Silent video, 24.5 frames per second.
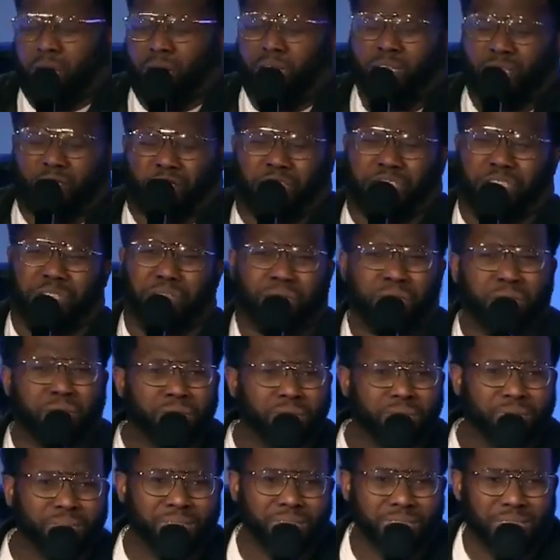it's chill.
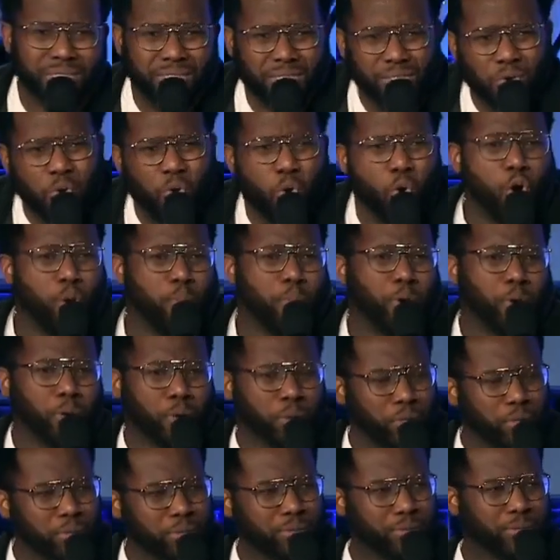It's
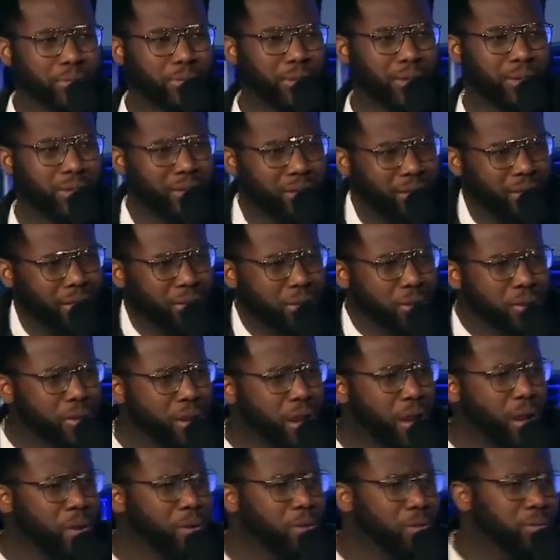normal. You
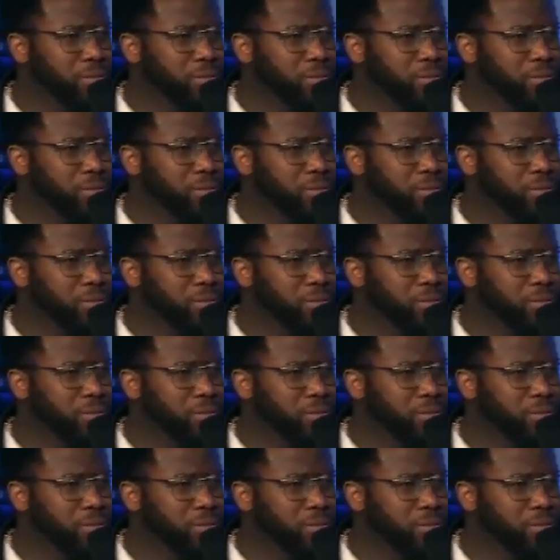know?